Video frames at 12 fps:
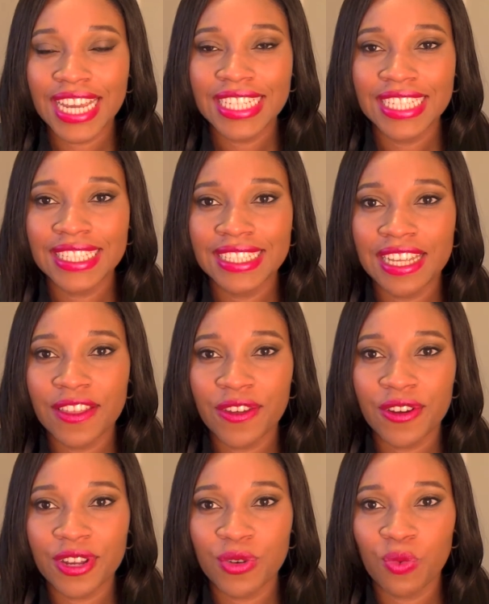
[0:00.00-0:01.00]

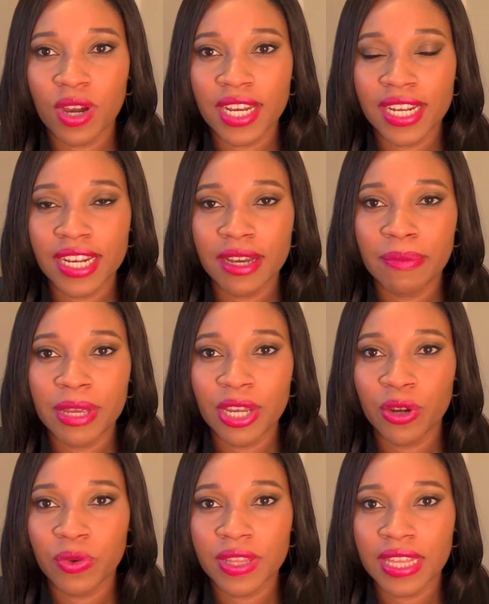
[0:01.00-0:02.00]
KTC31 and I'm
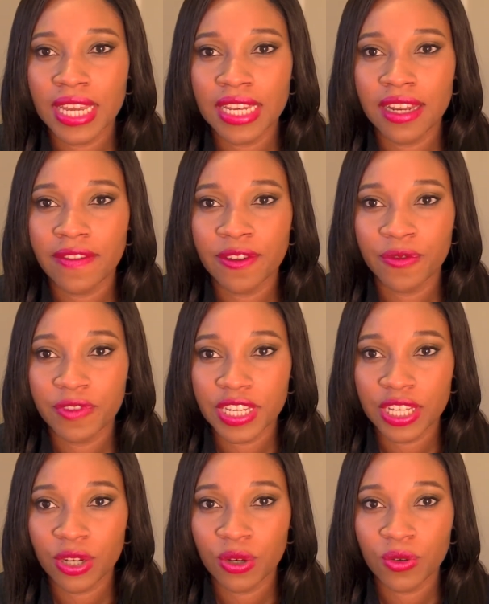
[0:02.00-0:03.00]
here with another
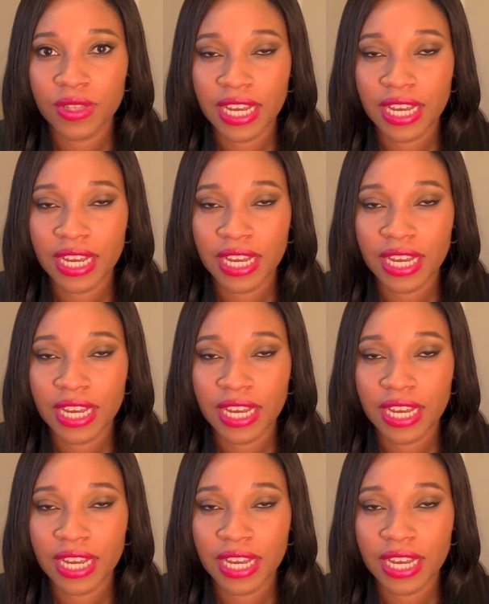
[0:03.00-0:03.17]
video.